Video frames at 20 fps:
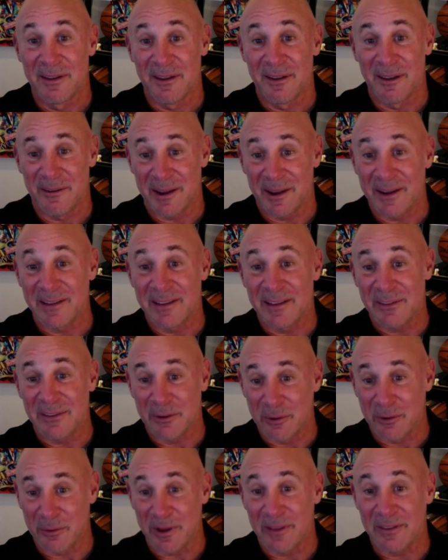All right, because that's
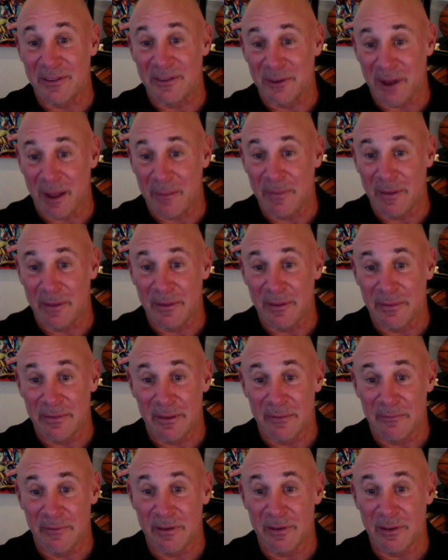how great the job that the
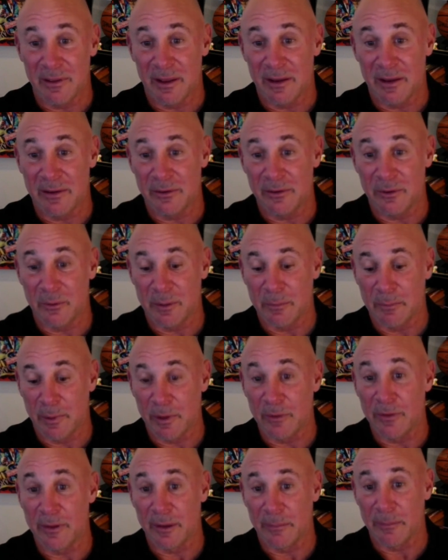Invisalign is doing,
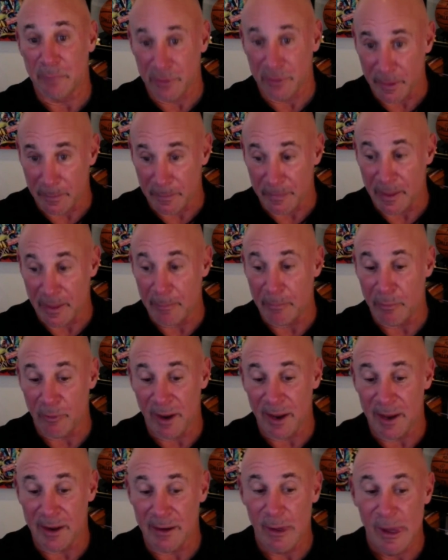build up that
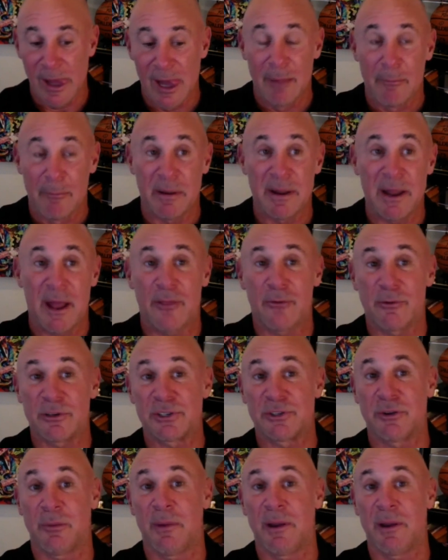brand. But now there are
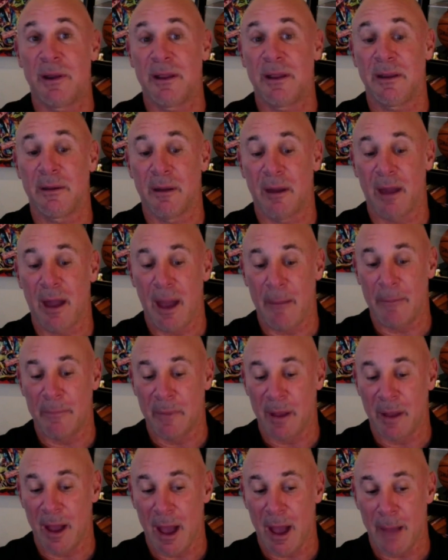so many
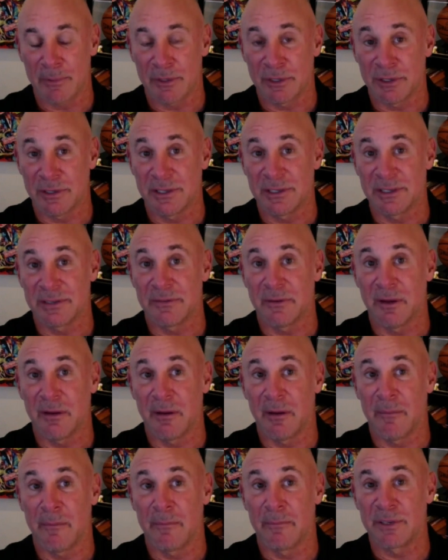options
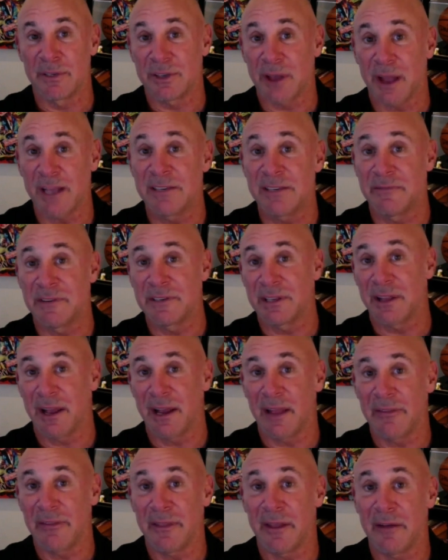besides Invisalign
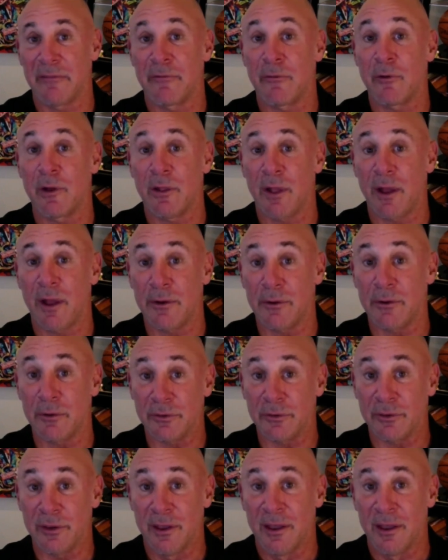out there for aligners.